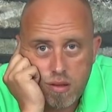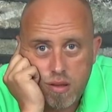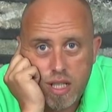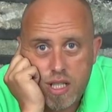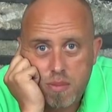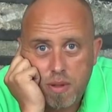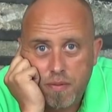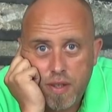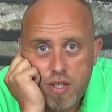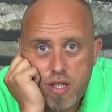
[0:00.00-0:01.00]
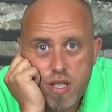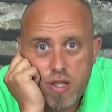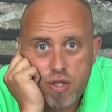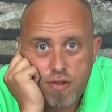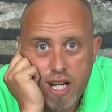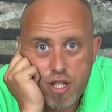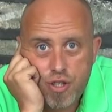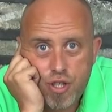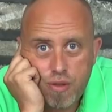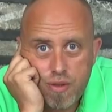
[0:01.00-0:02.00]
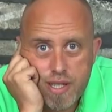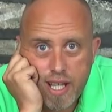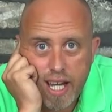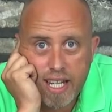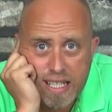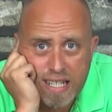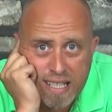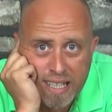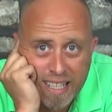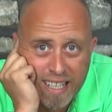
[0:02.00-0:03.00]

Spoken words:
need to be featured in Trash Tuesdays.